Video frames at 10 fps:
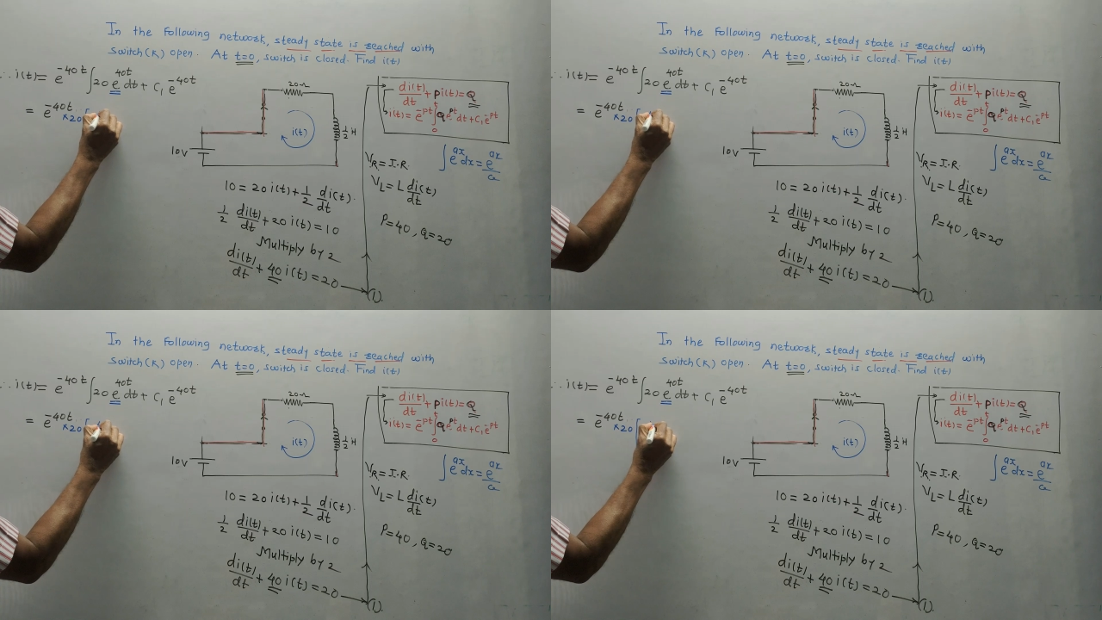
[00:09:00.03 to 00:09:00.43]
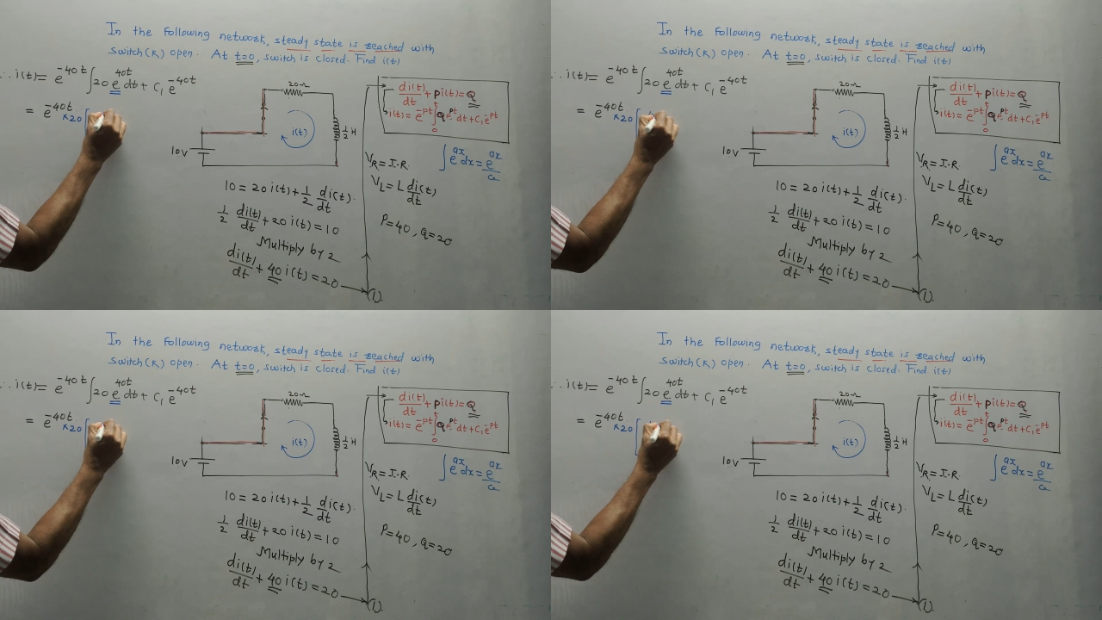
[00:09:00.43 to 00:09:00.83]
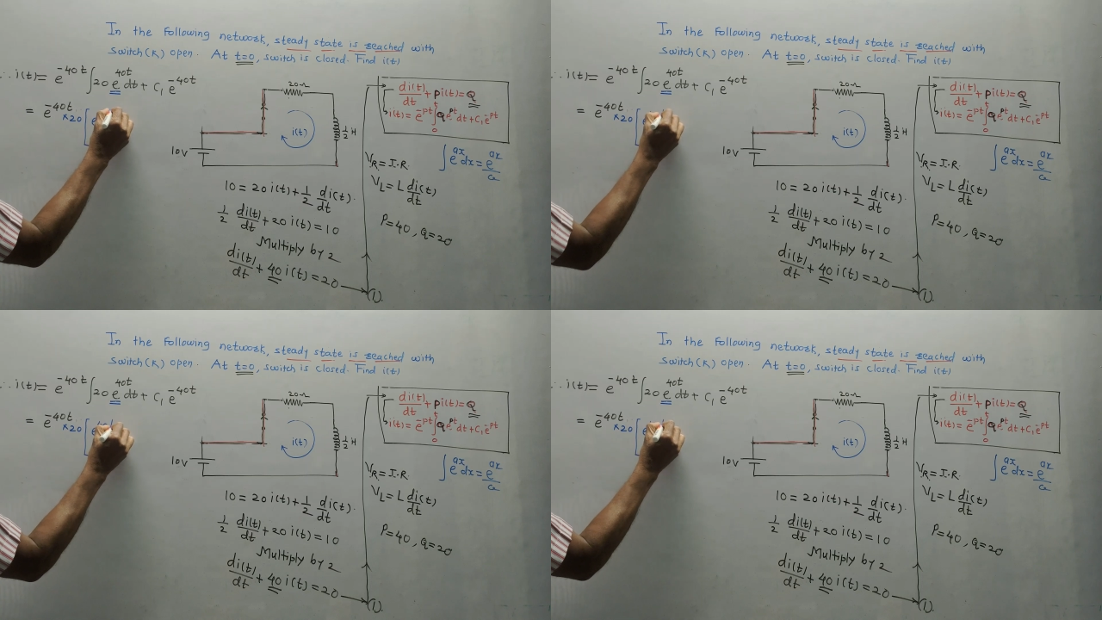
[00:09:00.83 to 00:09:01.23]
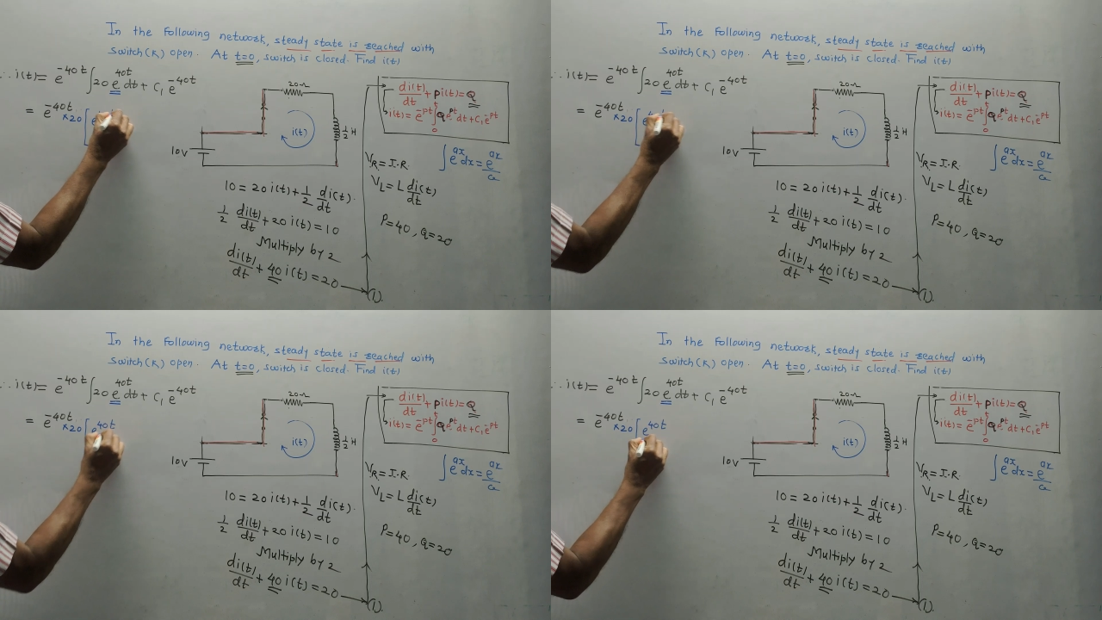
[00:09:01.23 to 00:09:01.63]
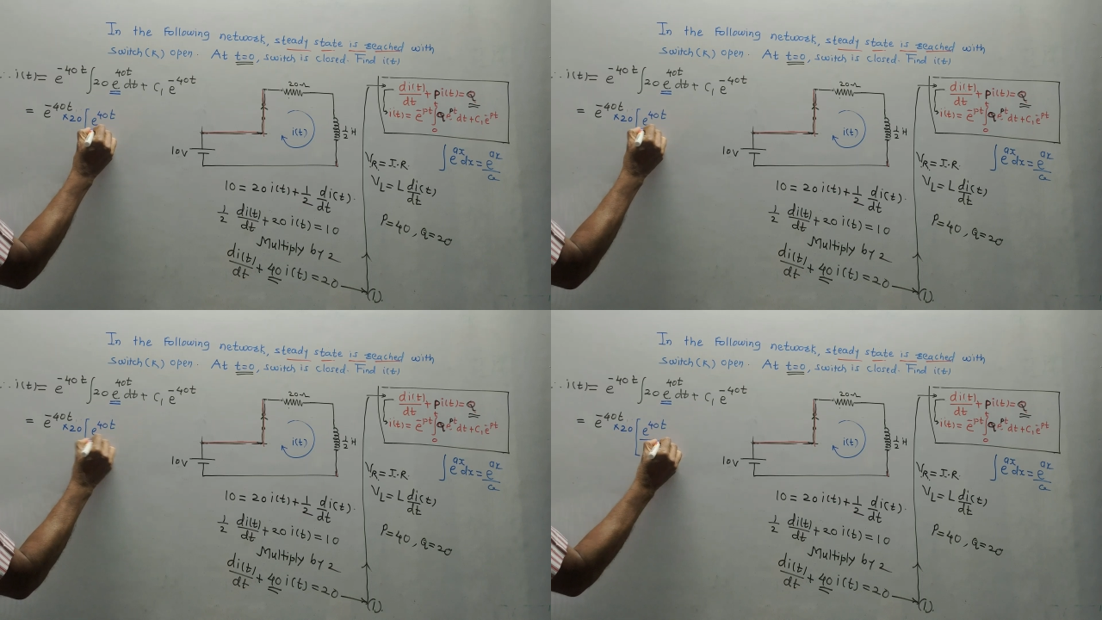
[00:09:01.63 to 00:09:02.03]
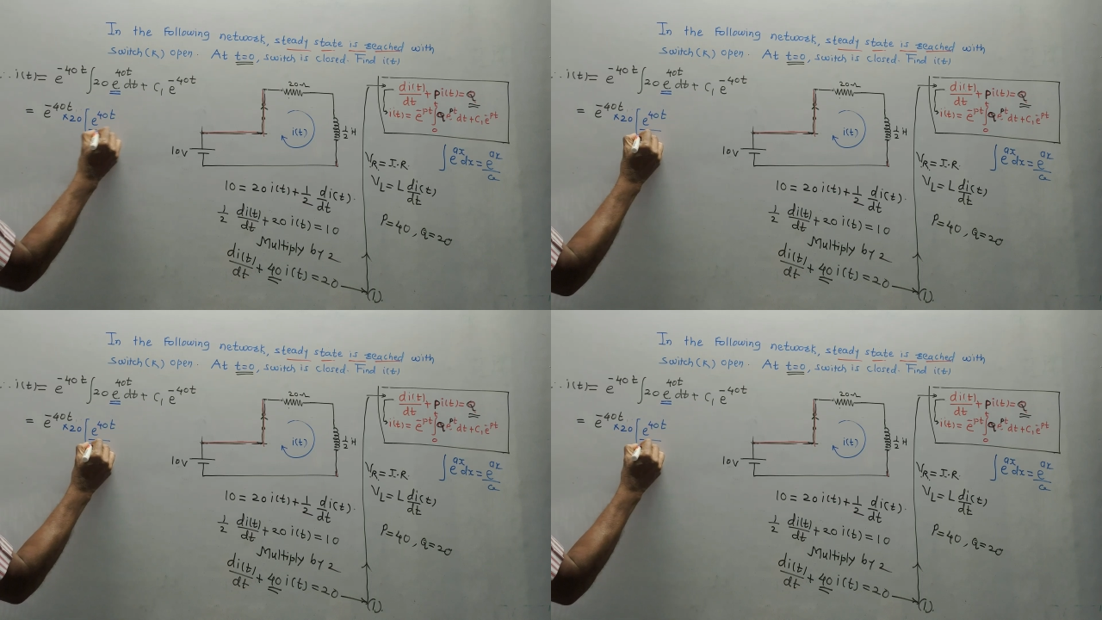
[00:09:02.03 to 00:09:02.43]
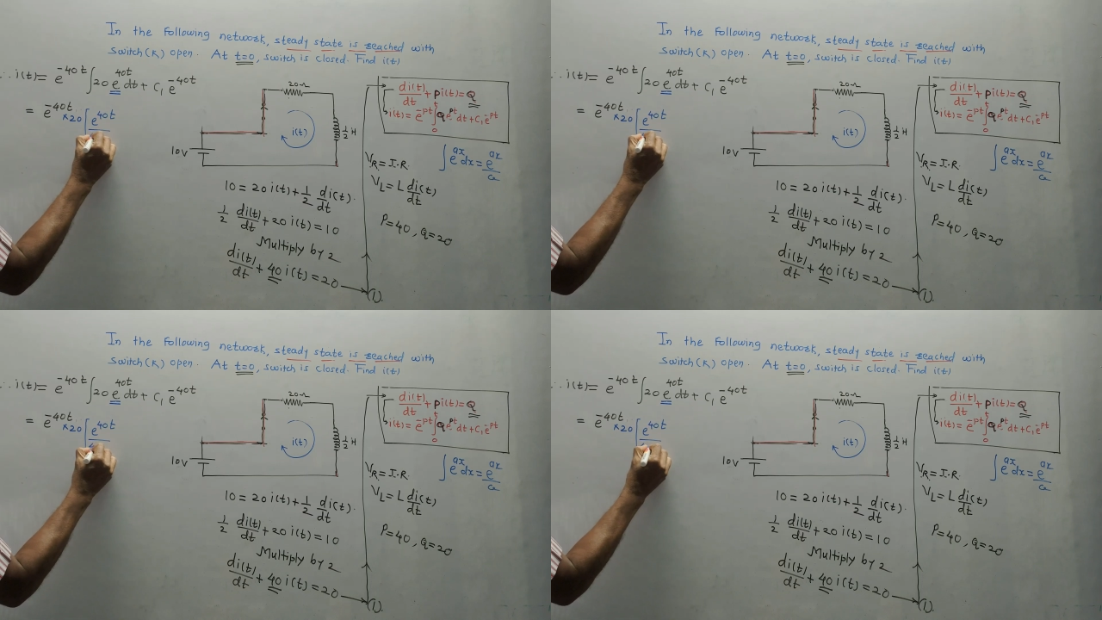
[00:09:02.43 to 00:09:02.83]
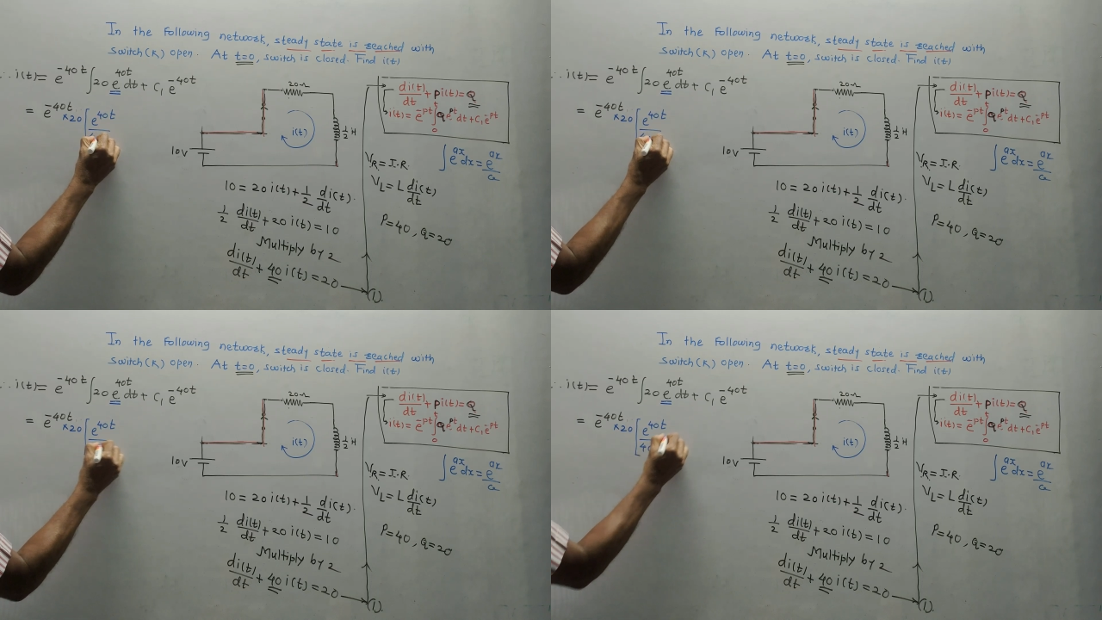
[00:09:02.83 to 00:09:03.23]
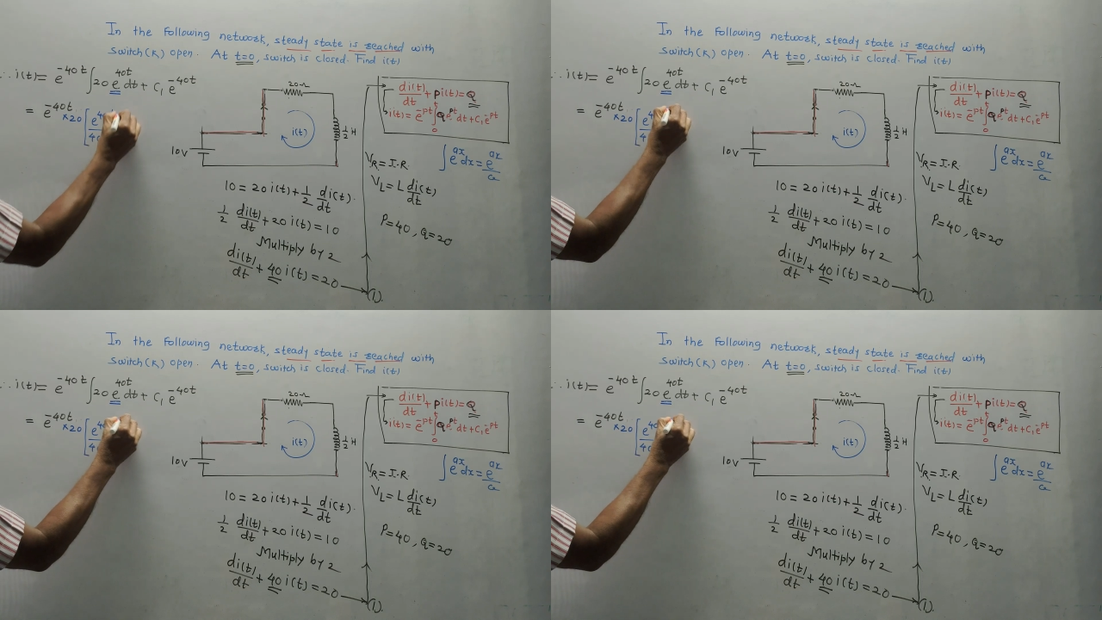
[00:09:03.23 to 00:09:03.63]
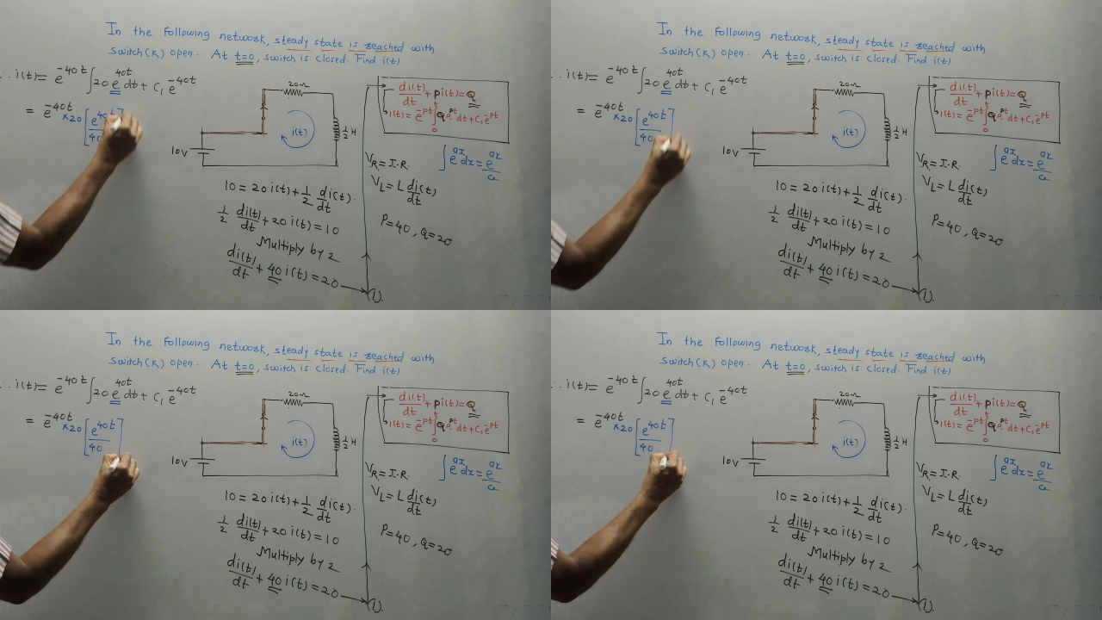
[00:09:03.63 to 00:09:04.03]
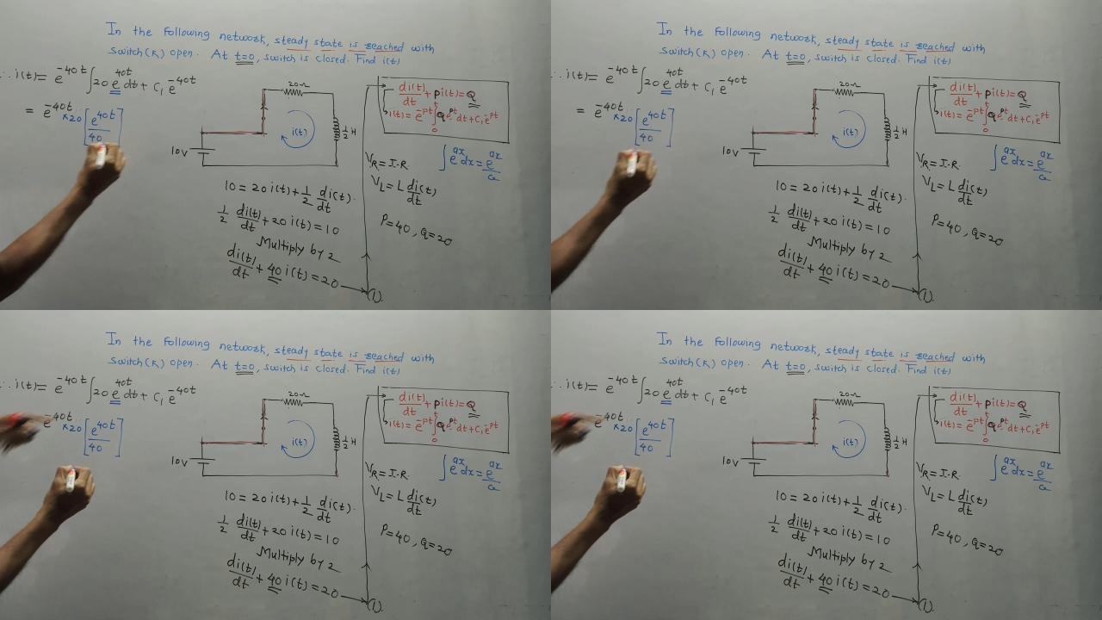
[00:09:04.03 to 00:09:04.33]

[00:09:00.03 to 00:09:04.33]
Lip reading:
Nobody's mouth can be seen.